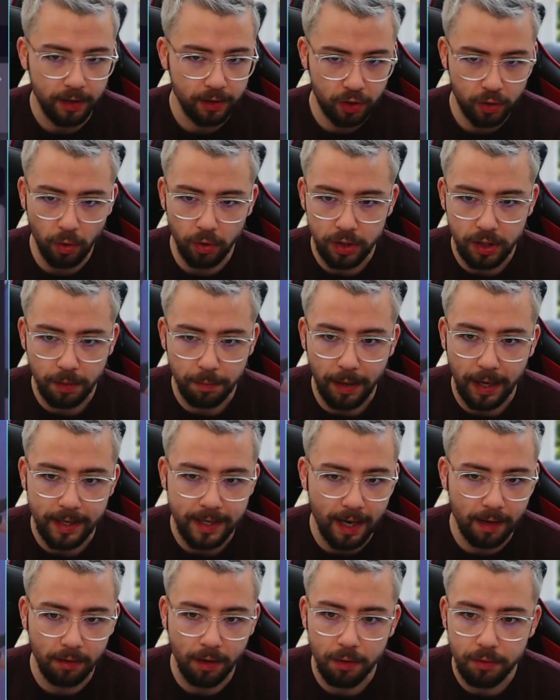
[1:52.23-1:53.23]
Sort it by
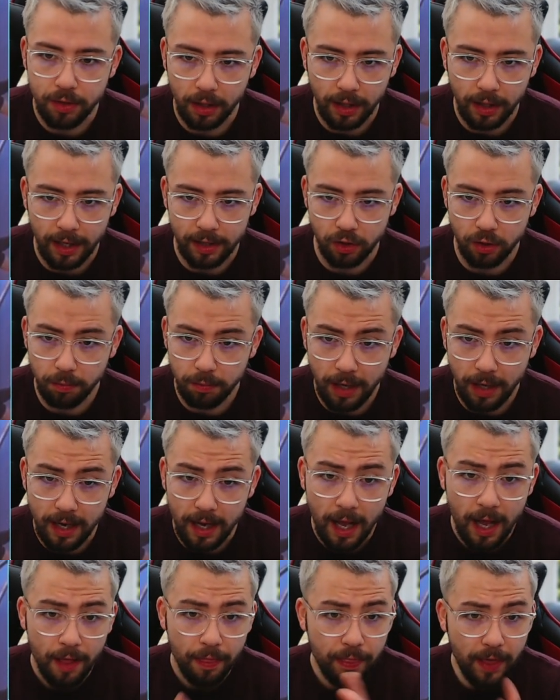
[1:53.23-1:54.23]
downloads and last
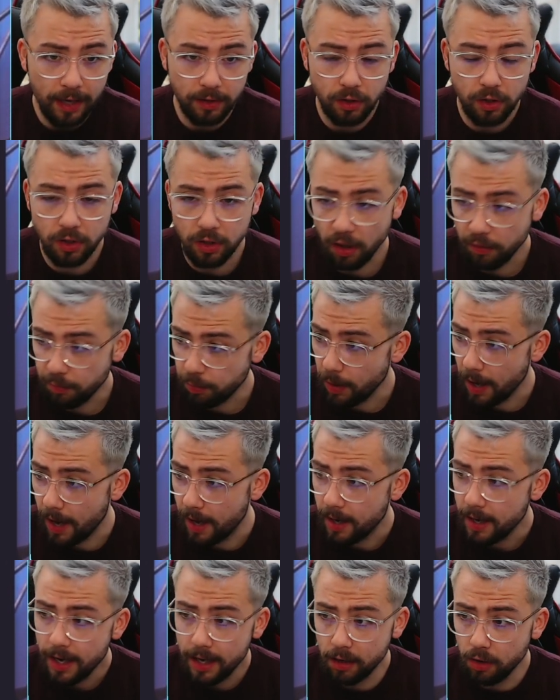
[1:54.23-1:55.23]
update. That's the
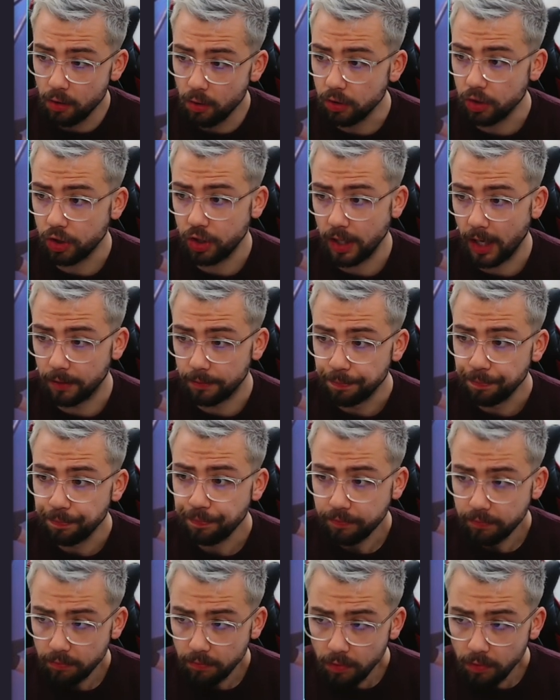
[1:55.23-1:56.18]
software in a nutshell.